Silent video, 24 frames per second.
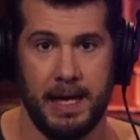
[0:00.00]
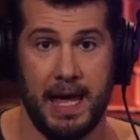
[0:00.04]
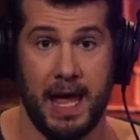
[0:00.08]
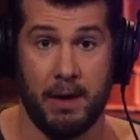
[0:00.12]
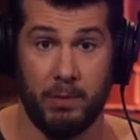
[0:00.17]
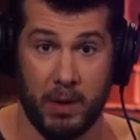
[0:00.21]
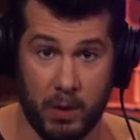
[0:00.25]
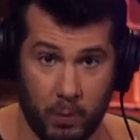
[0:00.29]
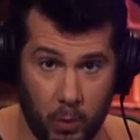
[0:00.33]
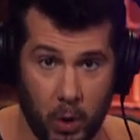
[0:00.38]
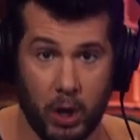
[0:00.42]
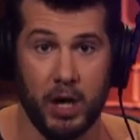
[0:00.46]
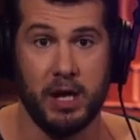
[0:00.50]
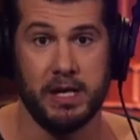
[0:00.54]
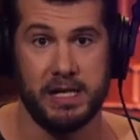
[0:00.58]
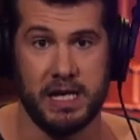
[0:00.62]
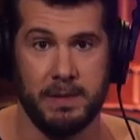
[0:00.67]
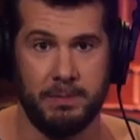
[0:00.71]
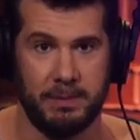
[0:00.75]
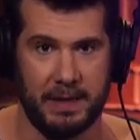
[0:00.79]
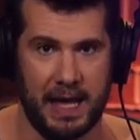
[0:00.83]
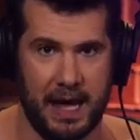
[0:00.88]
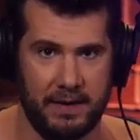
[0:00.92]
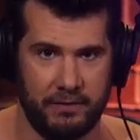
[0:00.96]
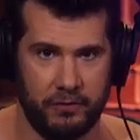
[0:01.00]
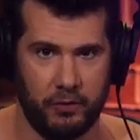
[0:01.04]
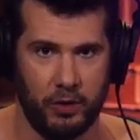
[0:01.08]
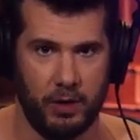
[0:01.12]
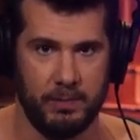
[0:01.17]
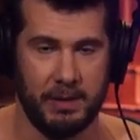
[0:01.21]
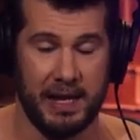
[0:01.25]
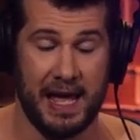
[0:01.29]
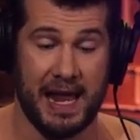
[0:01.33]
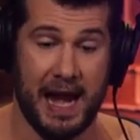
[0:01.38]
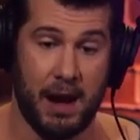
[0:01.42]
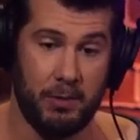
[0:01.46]
And we weren't yeah.
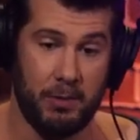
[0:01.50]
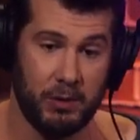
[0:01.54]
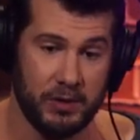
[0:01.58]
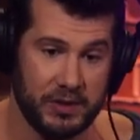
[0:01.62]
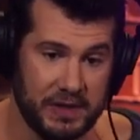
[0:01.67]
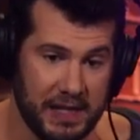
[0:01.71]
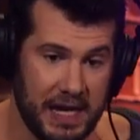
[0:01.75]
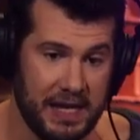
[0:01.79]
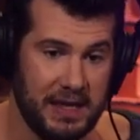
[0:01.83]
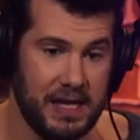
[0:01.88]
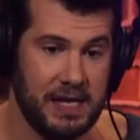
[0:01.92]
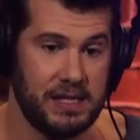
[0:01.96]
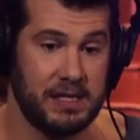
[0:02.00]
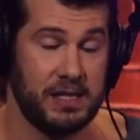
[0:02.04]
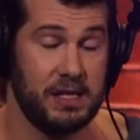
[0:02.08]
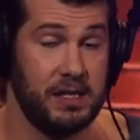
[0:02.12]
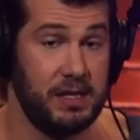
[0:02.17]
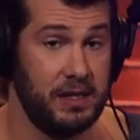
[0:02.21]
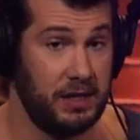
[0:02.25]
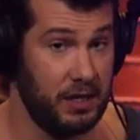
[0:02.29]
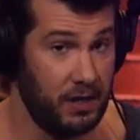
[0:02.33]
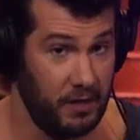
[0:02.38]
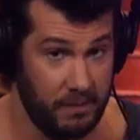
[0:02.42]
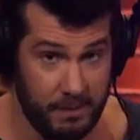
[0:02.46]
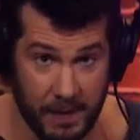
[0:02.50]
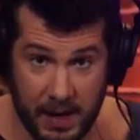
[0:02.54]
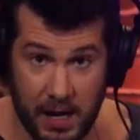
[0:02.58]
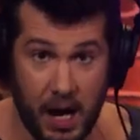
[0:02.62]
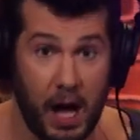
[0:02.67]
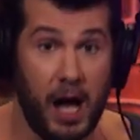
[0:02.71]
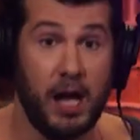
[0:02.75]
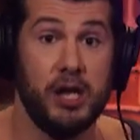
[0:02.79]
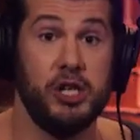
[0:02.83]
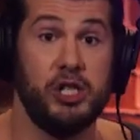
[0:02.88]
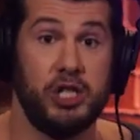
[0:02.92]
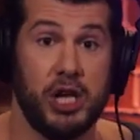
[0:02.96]
deplatformed. Yeah. And I will say this, there have been
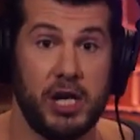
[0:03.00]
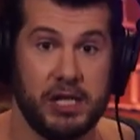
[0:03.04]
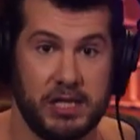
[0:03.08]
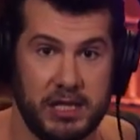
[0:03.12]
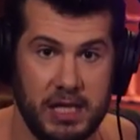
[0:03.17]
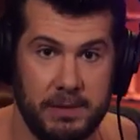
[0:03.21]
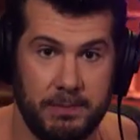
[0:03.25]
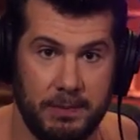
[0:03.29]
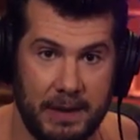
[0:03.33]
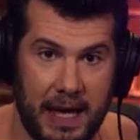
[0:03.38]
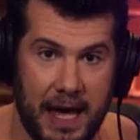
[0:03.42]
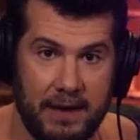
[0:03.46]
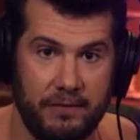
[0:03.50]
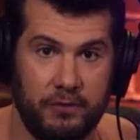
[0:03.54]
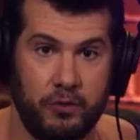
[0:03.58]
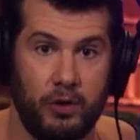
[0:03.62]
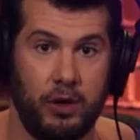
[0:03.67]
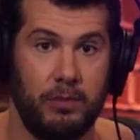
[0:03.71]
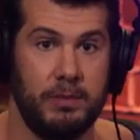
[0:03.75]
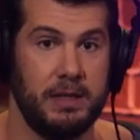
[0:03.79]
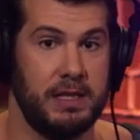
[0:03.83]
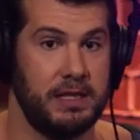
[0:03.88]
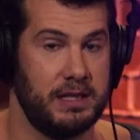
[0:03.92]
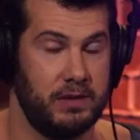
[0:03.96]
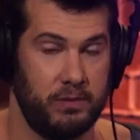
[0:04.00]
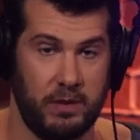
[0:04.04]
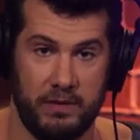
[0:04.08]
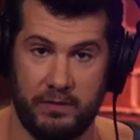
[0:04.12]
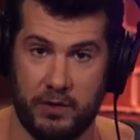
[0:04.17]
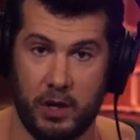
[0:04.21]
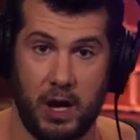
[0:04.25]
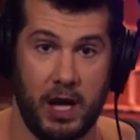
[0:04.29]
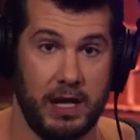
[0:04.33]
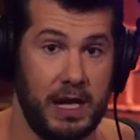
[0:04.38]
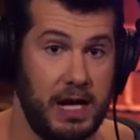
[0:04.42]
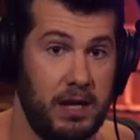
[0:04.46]
unjust deplatformings that we've
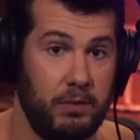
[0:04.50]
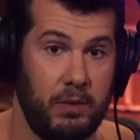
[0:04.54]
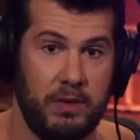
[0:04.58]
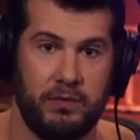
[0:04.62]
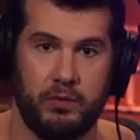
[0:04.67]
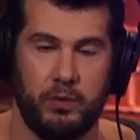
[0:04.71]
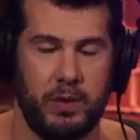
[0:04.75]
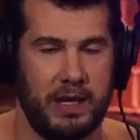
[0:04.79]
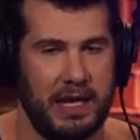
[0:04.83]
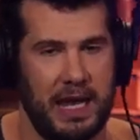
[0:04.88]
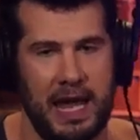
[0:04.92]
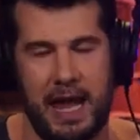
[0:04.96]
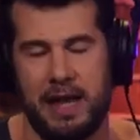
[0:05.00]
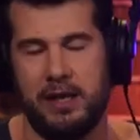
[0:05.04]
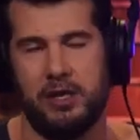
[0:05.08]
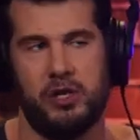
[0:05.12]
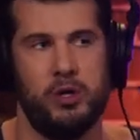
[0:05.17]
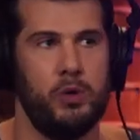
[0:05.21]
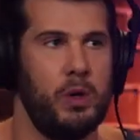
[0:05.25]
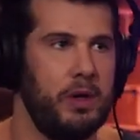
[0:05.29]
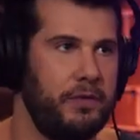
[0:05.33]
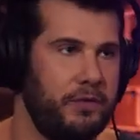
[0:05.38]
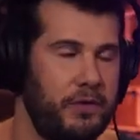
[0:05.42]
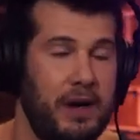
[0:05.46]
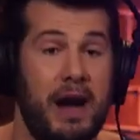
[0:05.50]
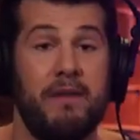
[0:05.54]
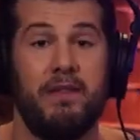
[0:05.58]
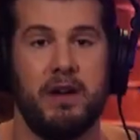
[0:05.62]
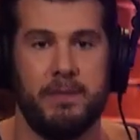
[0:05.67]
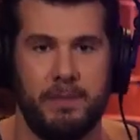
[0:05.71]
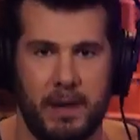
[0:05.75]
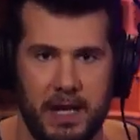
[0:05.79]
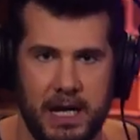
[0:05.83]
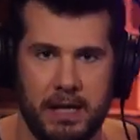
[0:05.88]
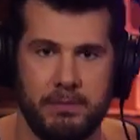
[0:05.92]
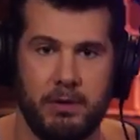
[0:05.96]
gone in and we can't do it for
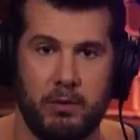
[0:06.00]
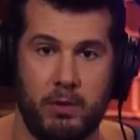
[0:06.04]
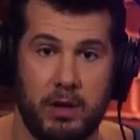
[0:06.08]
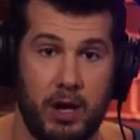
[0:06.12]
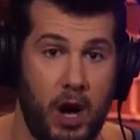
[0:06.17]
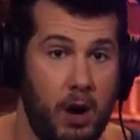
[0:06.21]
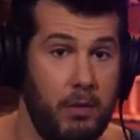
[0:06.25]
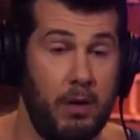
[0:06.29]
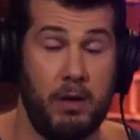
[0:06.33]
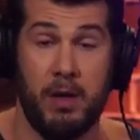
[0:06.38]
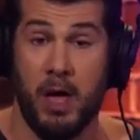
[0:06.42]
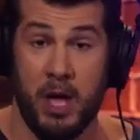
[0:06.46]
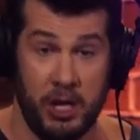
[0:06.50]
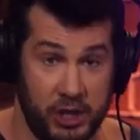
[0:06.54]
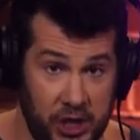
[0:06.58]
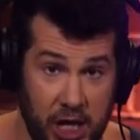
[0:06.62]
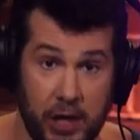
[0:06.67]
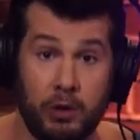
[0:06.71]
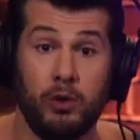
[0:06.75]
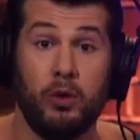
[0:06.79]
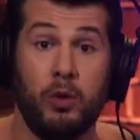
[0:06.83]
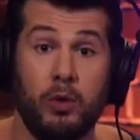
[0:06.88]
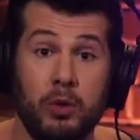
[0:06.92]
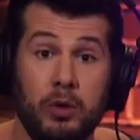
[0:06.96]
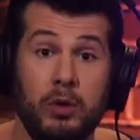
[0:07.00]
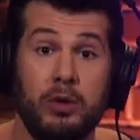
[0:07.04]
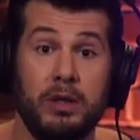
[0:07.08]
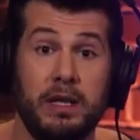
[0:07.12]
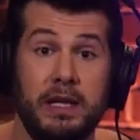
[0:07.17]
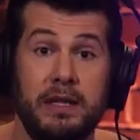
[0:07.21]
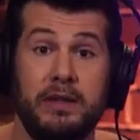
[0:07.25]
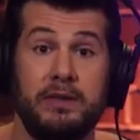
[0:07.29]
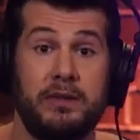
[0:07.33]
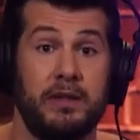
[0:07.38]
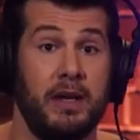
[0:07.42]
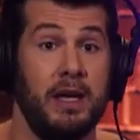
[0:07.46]
everybody, but general rule
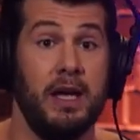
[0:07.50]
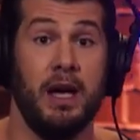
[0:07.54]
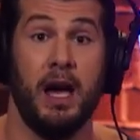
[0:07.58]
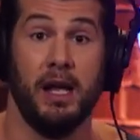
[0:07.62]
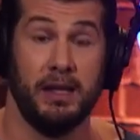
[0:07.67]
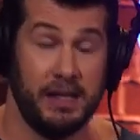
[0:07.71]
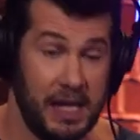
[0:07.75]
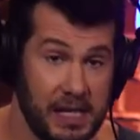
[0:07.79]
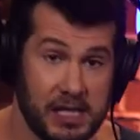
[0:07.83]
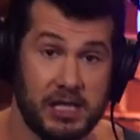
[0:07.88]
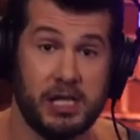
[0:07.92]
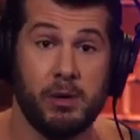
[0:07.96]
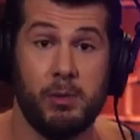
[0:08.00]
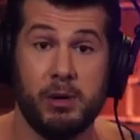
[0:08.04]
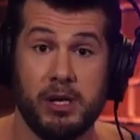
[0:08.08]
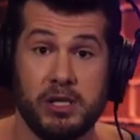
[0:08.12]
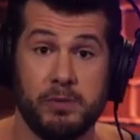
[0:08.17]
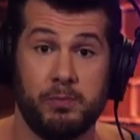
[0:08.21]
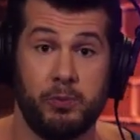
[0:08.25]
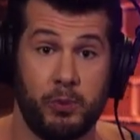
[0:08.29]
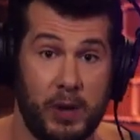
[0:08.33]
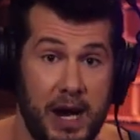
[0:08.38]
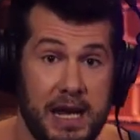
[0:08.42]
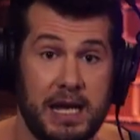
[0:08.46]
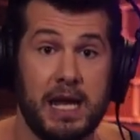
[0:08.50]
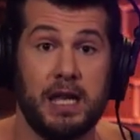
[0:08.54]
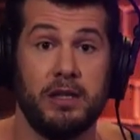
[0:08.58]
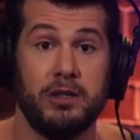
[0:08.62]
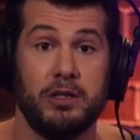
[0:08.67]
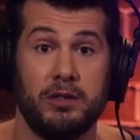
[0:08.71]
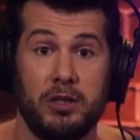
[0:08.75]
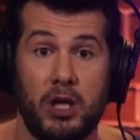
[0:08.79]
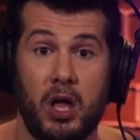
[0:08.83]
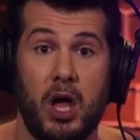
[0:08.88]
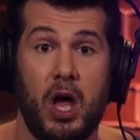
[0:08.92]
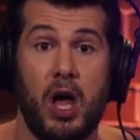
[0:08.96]
is, unless someone is breaking
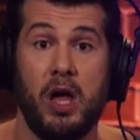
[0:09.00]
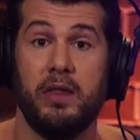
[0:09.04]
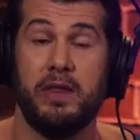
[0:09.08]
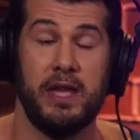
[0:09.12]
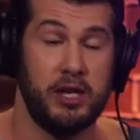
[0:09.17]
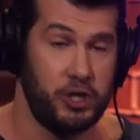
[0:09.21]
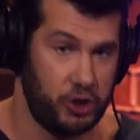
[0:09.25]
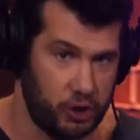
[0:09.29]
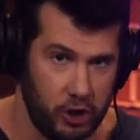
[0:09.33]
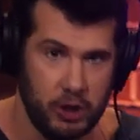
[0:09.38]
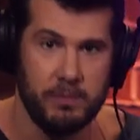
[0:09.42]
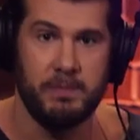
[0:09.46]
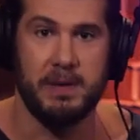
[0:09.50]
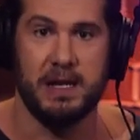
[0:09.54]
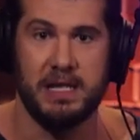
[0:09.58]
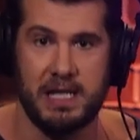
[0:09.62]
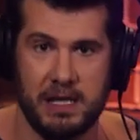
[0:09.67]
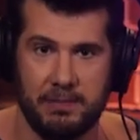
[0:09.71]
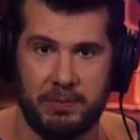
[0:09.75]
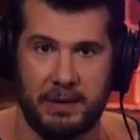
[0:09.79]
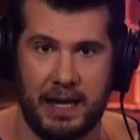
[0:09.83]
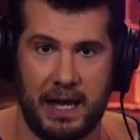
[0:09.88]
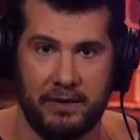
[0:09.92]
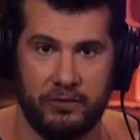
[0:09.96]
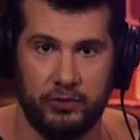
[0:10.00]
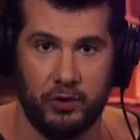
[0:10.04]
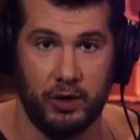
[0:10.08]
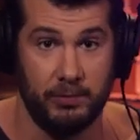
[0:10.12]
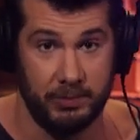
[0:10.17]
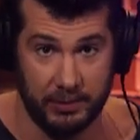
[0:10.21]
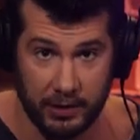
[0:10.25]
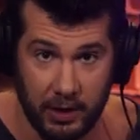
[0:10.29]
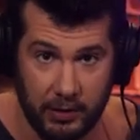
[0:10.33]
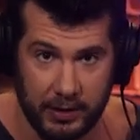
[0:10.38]
the law, they shouldn't be deplatformed,